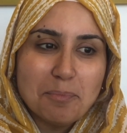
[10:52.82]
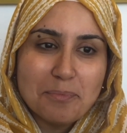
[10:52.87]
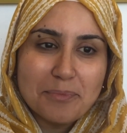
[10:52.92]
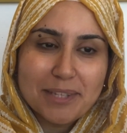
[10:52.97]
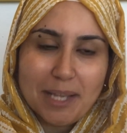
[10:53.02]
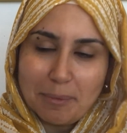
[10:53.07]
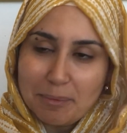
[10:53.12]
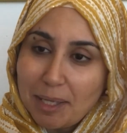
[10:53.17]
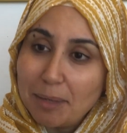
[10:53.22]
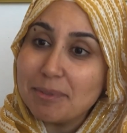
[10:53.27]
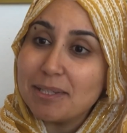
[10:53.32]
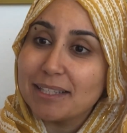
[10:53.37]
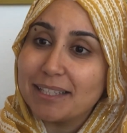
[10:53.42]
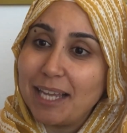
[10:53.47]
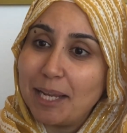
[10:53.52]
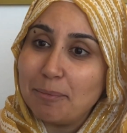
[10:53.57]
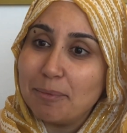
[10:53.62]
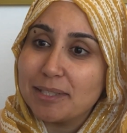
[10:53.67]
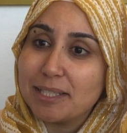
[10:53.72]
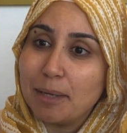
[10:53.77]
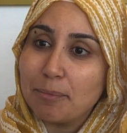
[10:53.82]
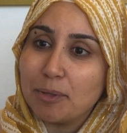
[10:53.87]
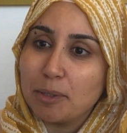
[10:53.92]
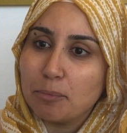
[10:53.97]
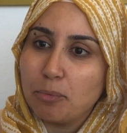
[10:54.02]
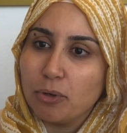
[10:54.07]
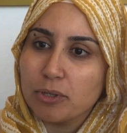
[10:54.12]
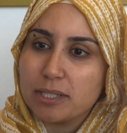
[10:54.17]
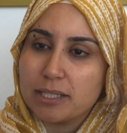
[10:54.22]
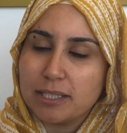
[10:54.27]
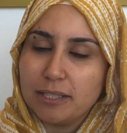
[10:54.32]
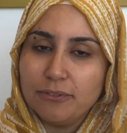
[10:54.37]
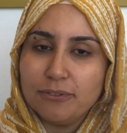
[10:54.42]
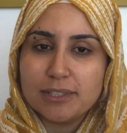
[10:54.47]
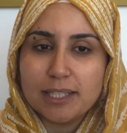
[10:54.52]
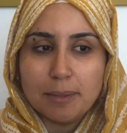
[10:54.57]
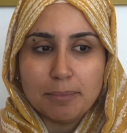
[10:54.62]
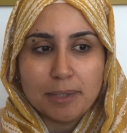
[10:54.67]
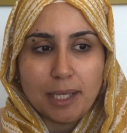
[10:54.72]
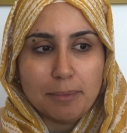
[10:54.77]
Sometimes it can be something positive.
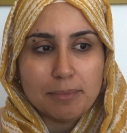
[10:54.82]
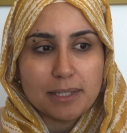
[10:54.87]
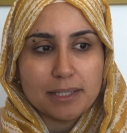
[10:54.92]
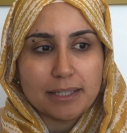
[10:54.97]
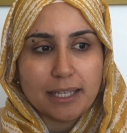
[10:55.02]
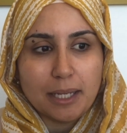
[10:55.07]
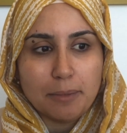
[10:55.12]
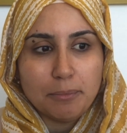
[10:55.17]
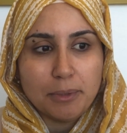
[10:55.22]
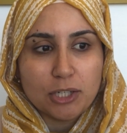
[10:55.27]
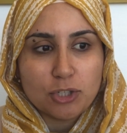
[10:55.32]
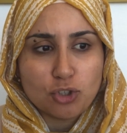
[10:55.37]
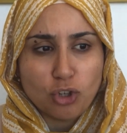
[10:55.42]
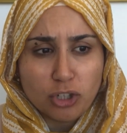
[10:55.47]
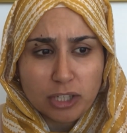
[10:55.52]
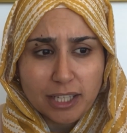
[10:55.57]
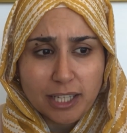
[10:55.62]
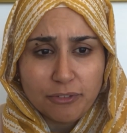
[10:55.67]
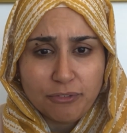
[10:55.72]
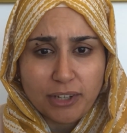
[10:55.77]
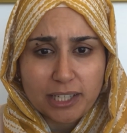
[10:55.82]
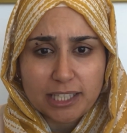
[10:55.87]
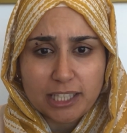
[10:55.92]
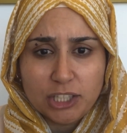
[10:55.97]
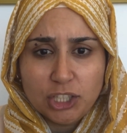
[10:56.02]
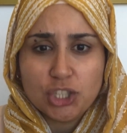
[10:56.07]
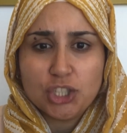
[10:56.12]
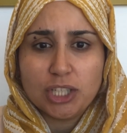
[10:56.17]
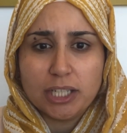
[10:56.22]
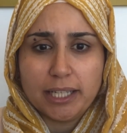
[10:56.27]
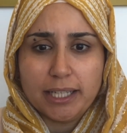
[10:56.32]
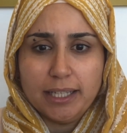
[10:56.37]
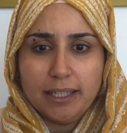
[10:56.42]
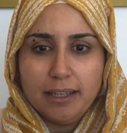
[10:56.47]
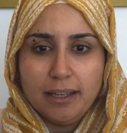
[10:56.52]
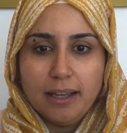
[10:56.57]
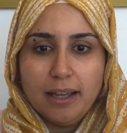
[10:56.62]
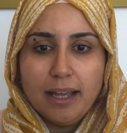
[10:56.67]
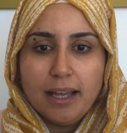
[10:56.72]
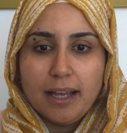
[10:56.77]
Sometimes it can be a shocking effect initially,
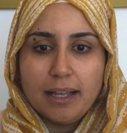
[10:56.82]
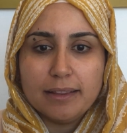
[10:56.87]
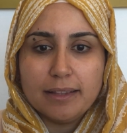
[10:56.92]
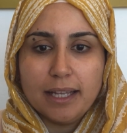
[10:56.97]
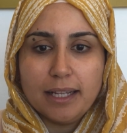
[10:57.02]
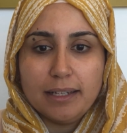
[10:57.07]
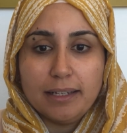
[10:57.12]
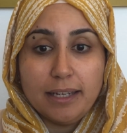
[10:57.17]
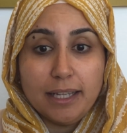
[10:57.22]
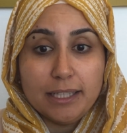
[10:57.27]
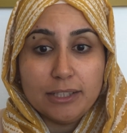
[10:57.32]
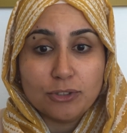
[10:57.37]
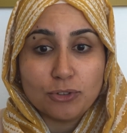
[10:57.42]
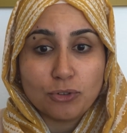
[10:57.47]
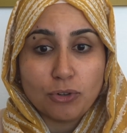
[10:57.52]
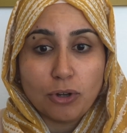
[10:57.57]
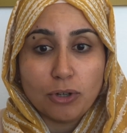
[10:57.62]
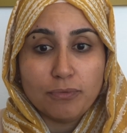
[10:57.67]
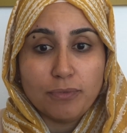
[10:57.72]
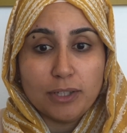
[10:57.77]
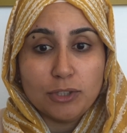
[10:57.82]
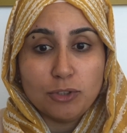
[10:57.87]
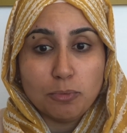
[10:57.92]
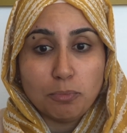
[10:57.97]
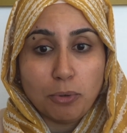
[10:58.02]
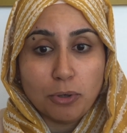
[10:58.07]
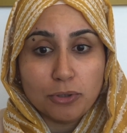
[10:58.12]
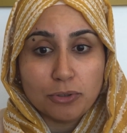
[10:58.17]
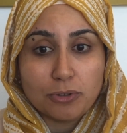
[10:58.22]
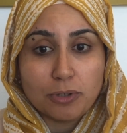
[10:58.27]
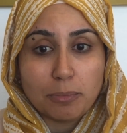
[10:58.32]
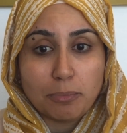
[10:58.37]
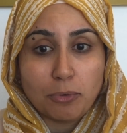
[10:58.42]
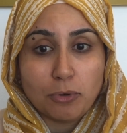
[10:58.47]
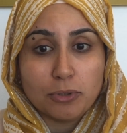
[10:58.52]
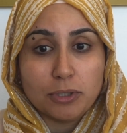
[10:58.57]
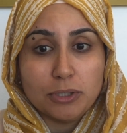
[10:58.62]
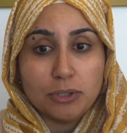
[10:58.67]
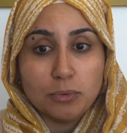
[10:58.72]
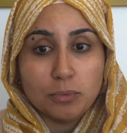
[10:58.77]
and then later on, when you ponder upon
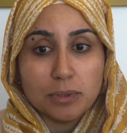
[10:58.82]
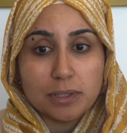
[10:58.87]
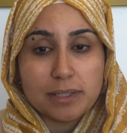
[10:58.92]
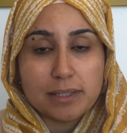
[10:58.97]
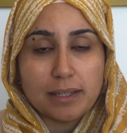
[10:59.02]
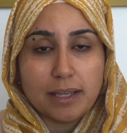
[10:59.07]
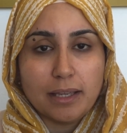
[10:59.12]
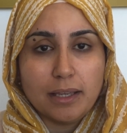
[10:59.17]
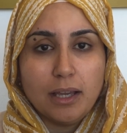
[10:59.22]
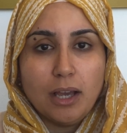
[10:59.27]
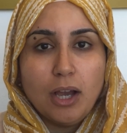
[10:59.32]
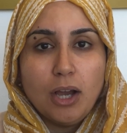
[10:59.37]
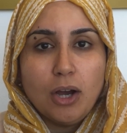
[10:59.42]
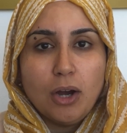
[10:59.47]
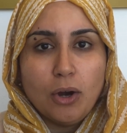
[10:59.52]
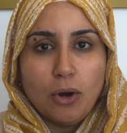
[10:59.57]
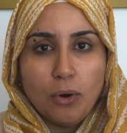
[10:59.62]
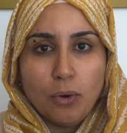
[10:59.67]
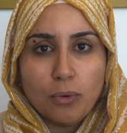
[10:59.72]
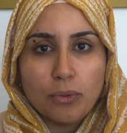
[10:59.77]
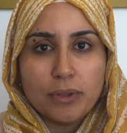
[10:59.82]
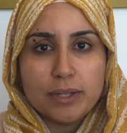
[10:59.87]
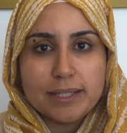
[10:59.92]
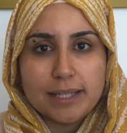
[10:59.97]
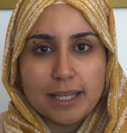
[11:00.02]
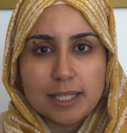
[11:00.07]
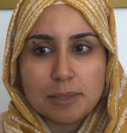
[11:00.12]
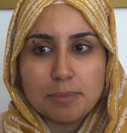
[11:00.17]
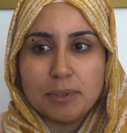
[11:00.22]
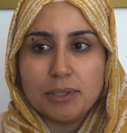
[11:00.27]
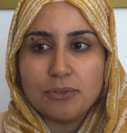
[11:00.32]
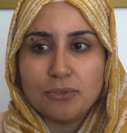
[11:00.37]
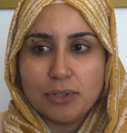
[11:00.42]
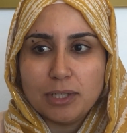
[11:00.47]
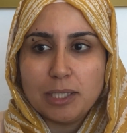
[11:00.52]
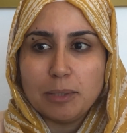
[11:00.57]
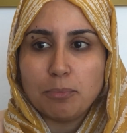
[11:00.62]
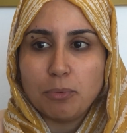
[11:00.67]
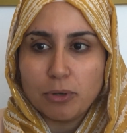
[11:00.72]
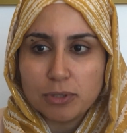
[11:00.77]
it, you will say, oh, this has been
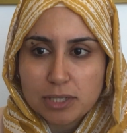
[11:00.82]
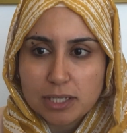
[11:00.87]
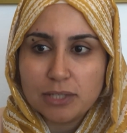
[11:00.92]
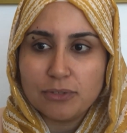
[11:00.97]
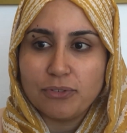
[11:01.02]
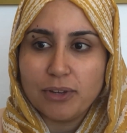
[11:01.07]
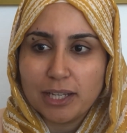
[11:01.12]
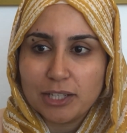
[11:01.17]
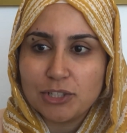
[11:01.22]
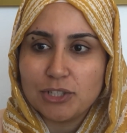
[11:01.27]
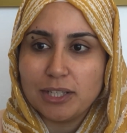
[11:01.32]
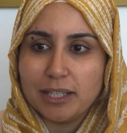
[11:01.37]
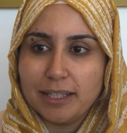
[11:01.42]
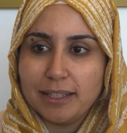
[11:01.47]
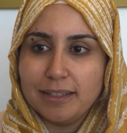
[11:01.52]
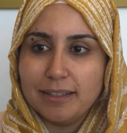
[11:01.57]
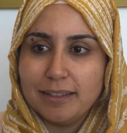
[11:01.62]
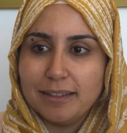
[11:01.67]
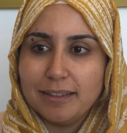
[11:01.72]
really positive actually,